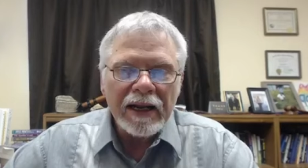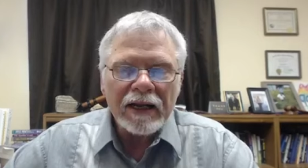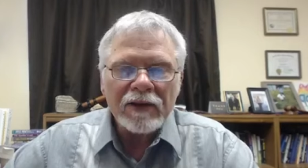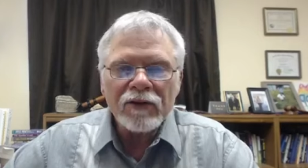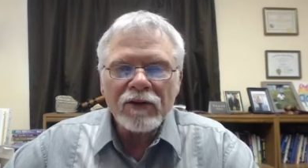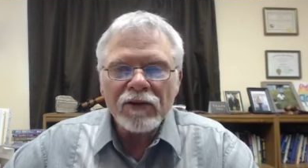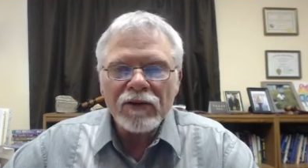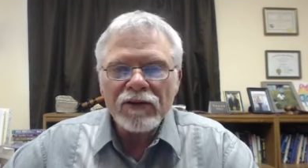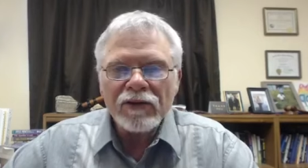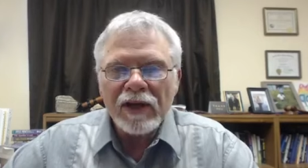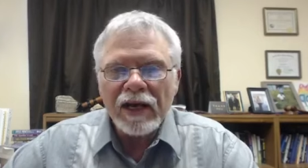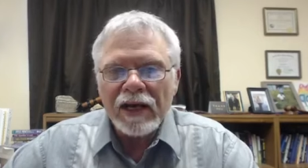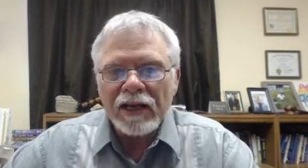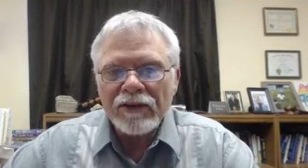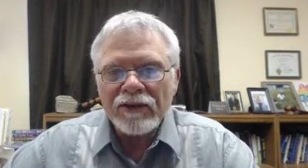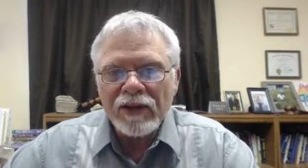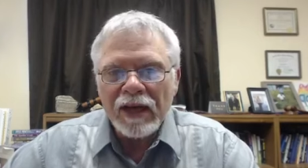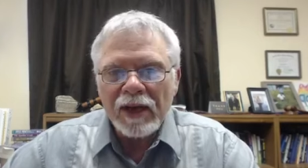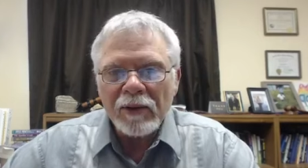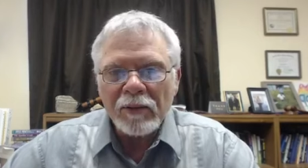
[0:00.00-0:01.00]

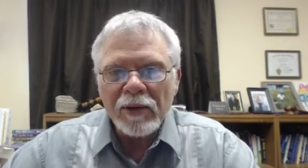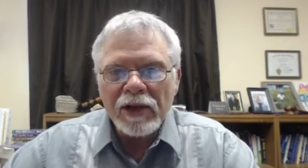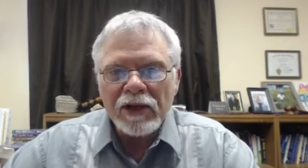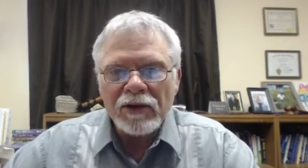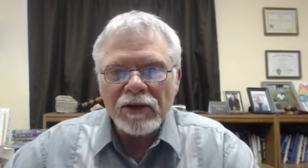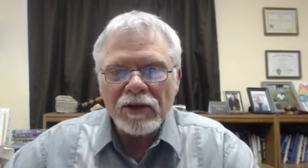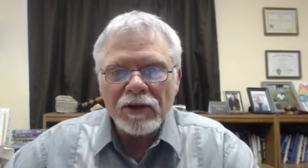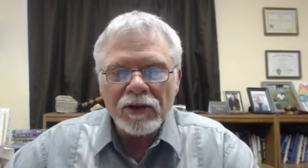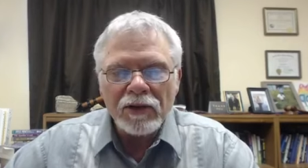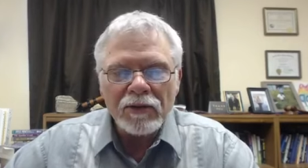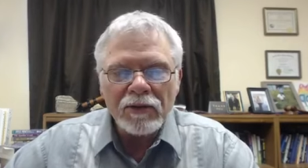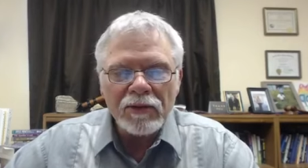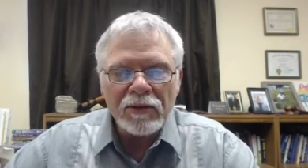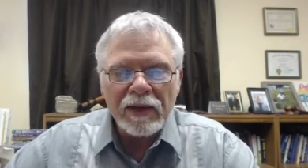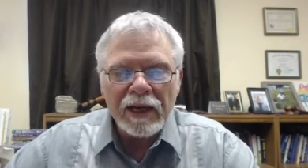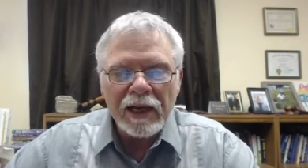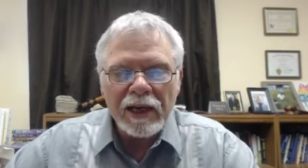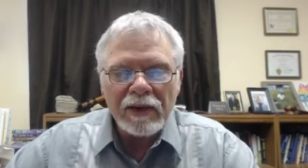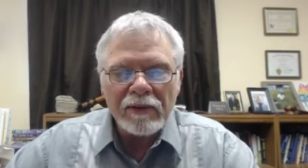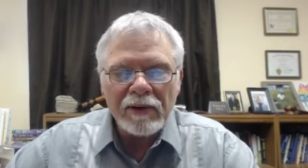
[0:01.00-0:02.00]
exercise that we do,
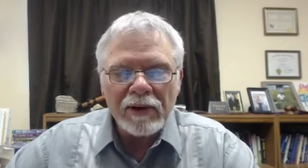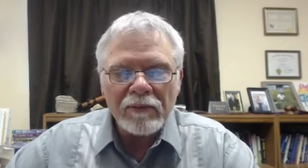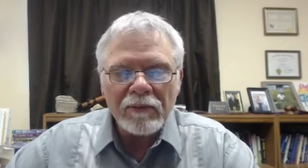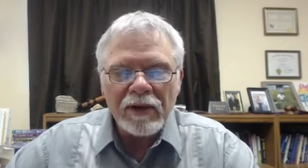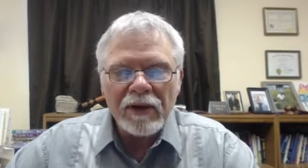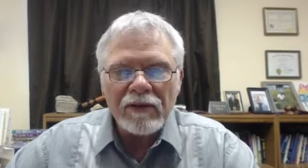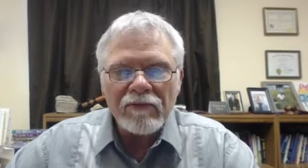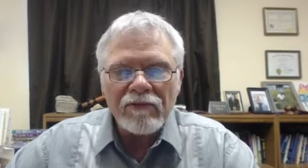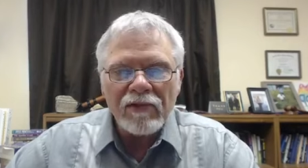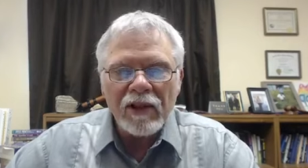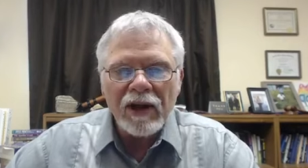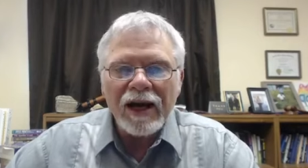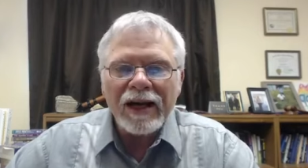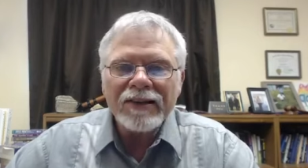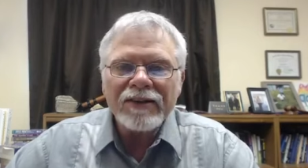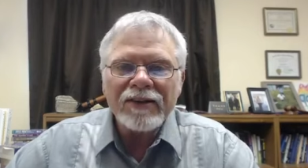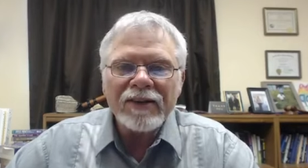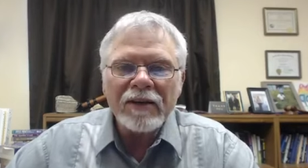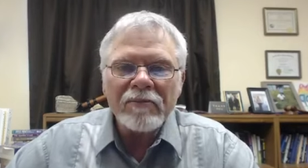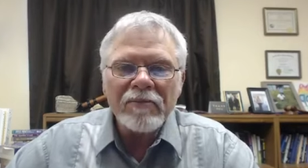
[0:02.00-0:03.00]
and we've
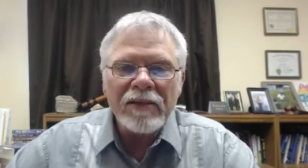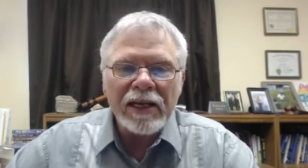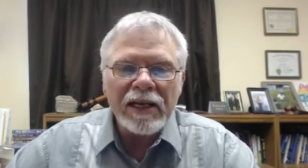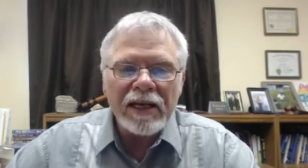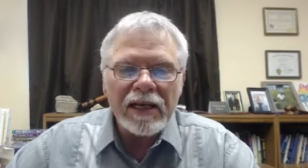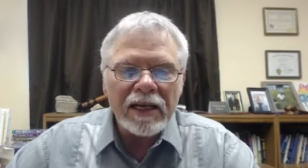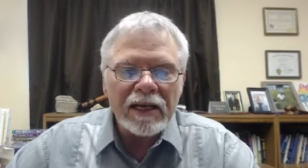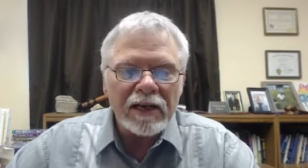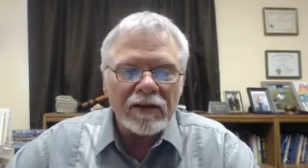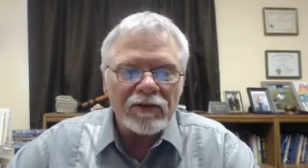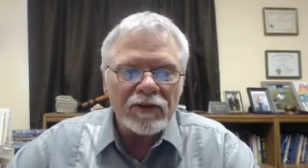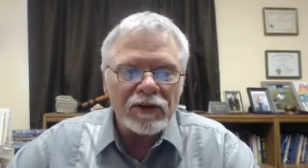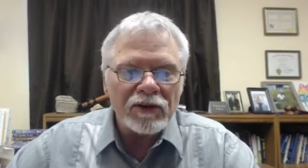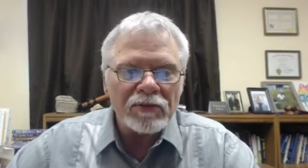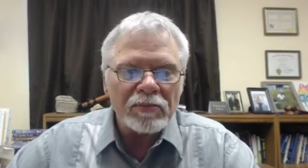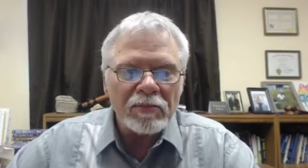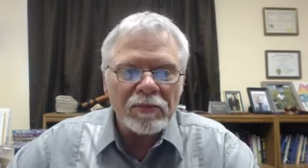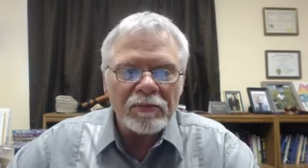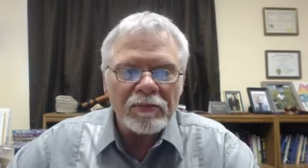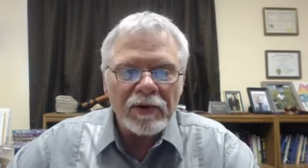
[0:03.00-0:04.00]
lost the meaning of
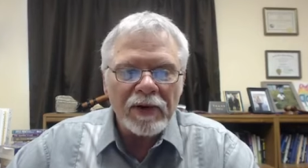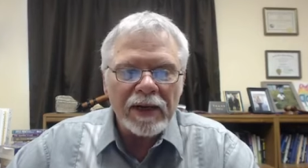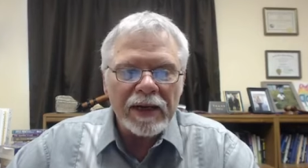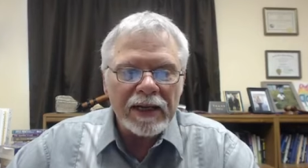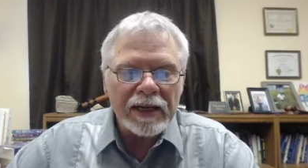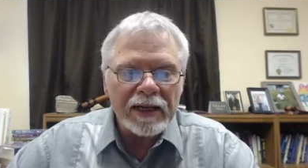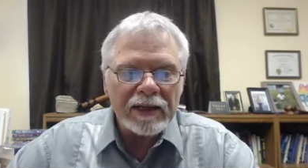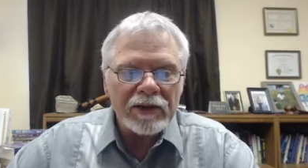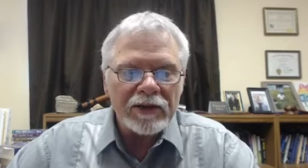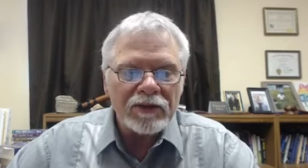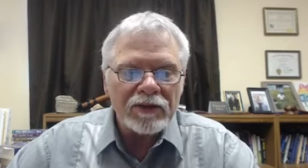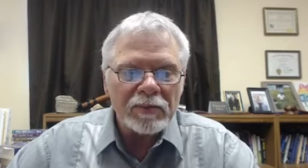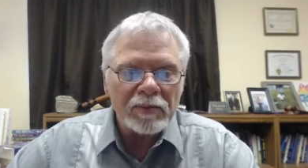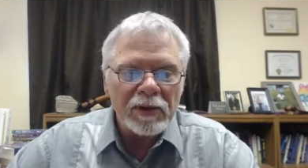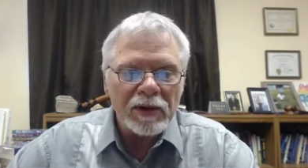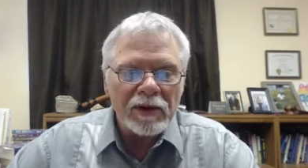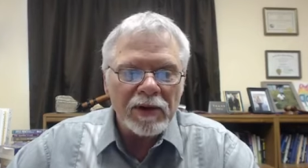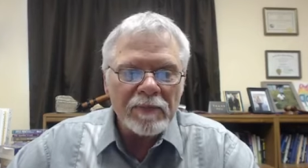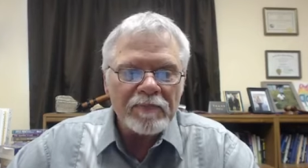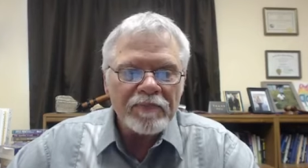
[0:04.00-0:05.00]
just praying in the
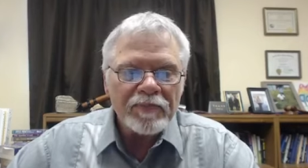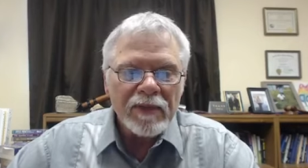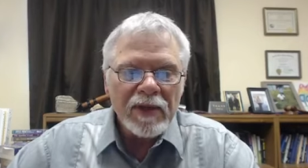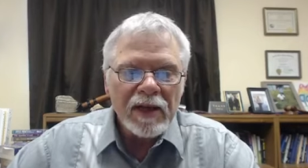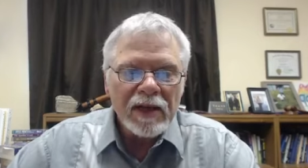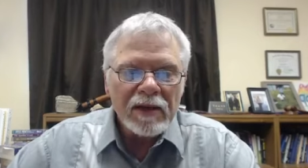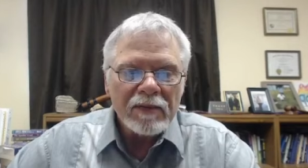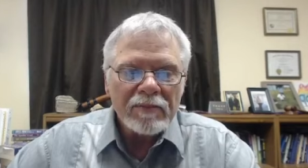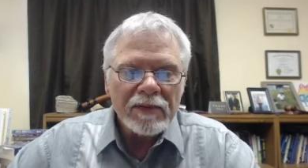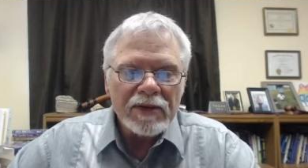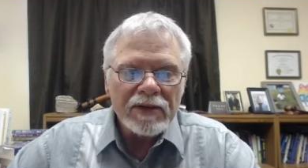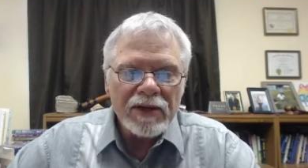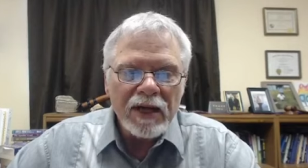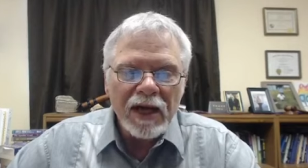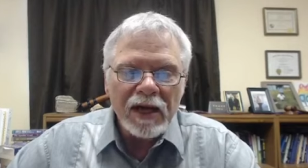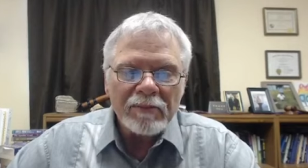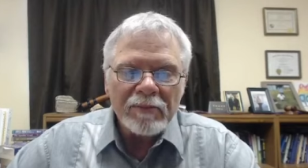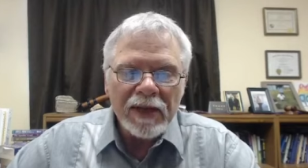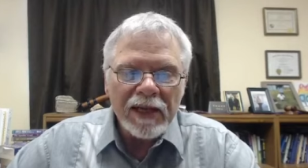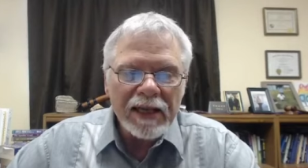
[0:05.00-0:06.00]
spirit.
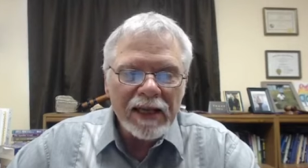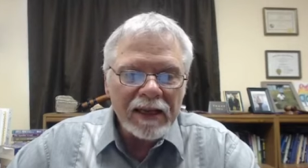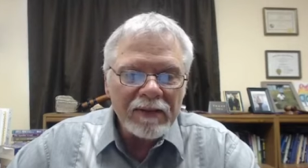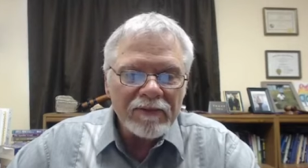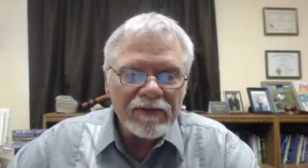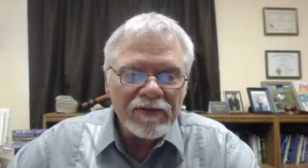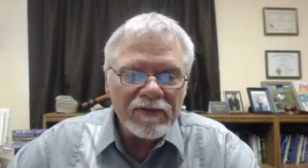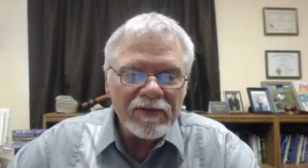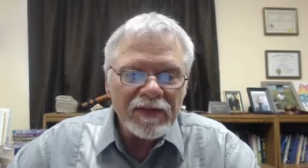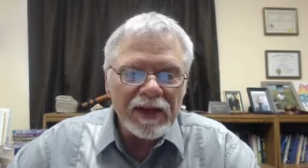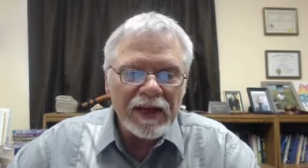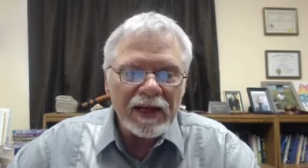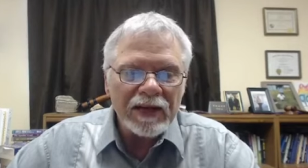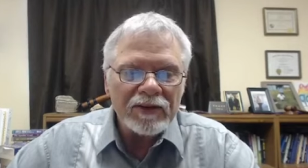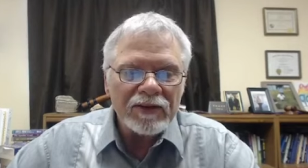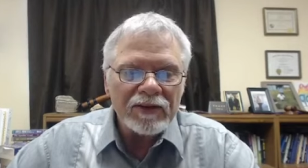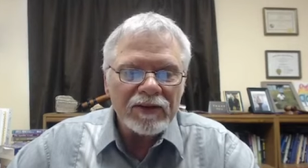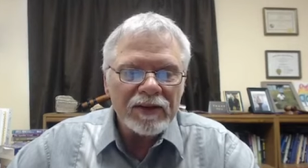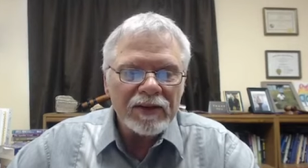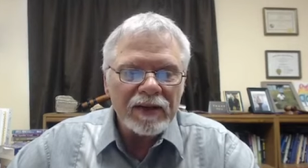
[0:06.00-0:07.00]
John became
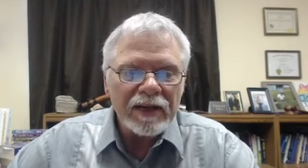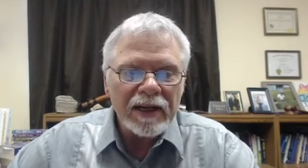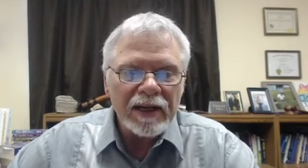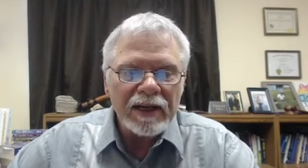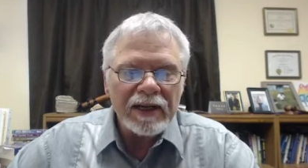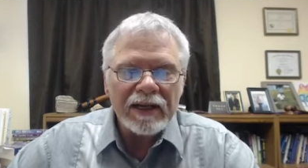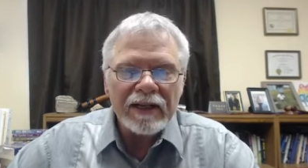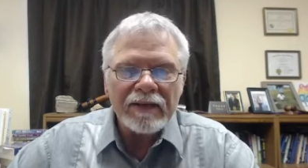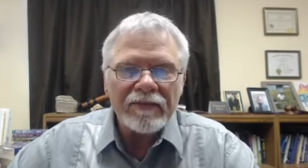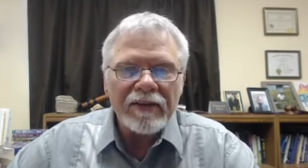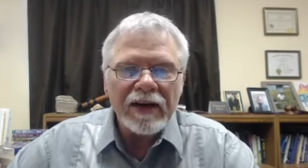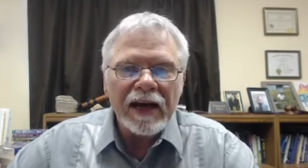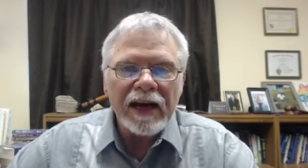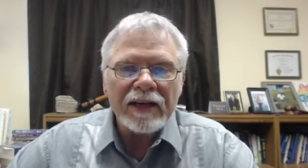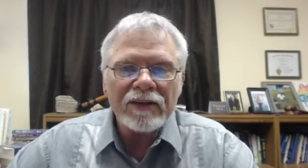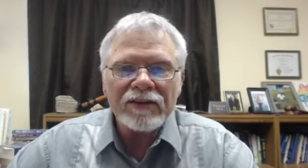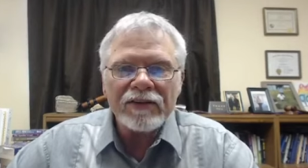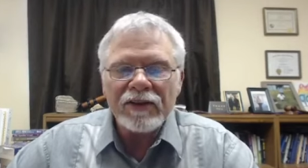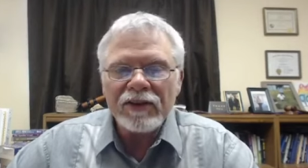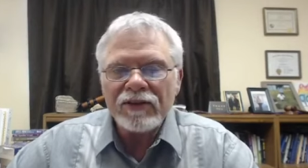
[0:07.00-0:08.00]
fixed, and in the
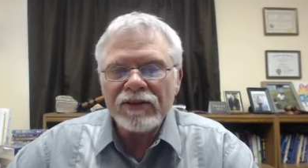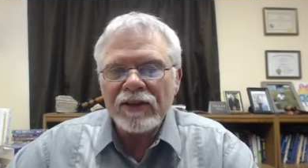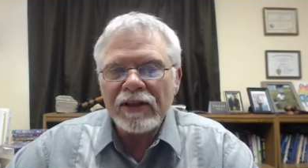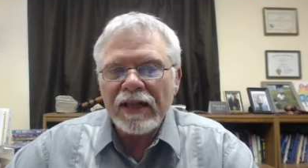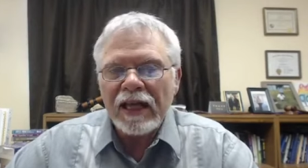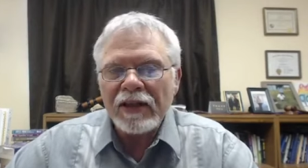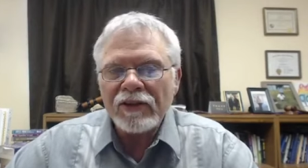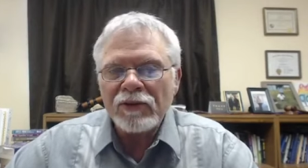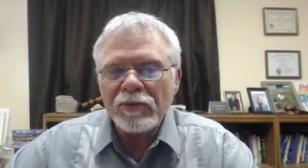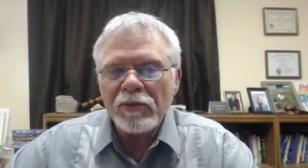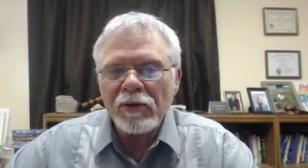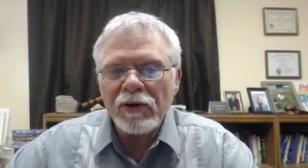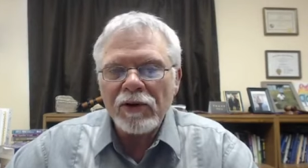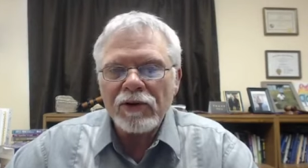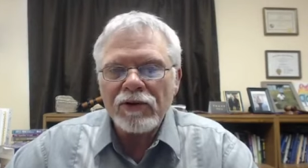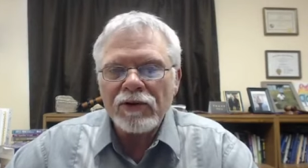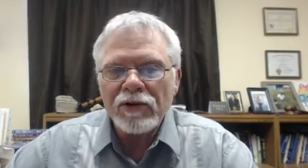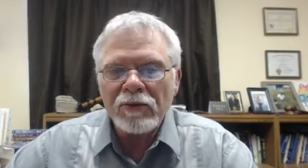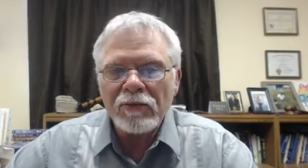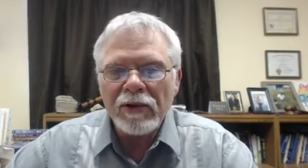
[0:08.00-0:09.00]
vastness of that
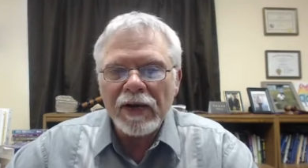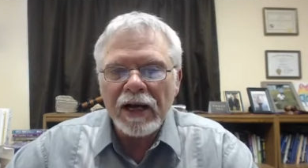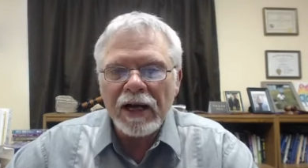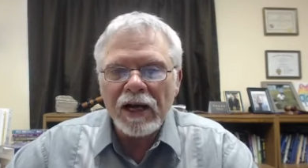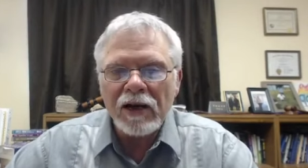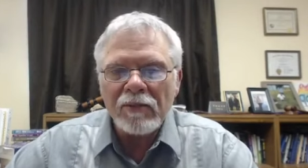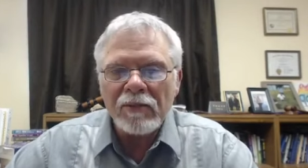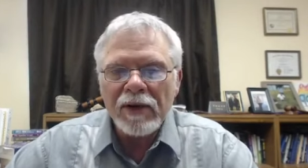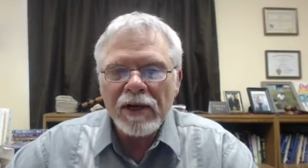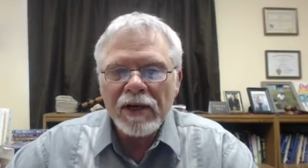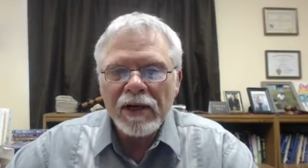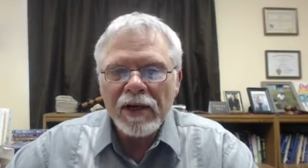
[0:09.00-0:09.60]
spiritual realm,